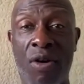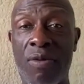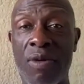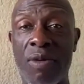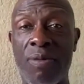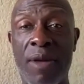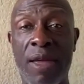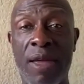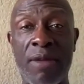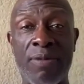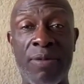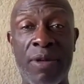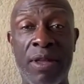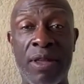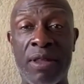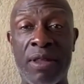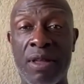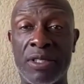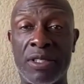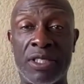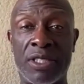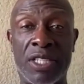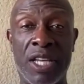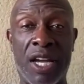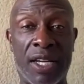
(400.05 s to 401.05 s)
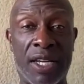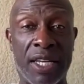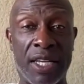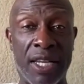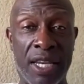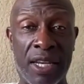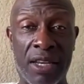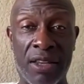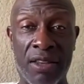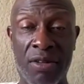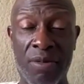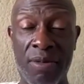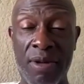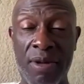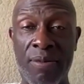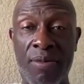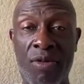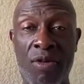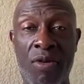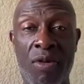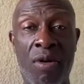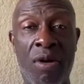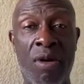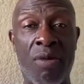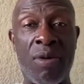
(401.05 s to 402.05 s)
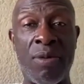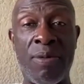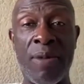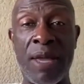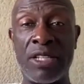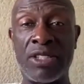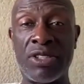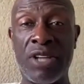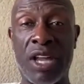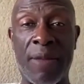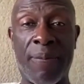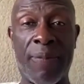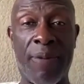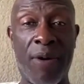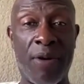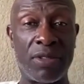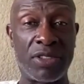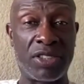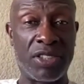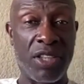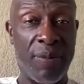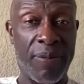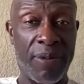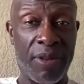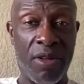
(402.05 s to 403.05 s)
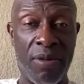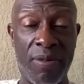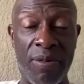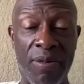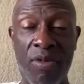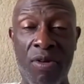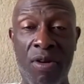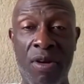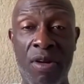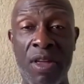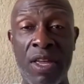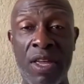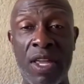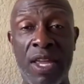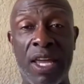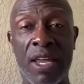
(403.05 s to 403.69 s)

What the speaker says: We may be ducking in a little bit more. We may try to post up a little more.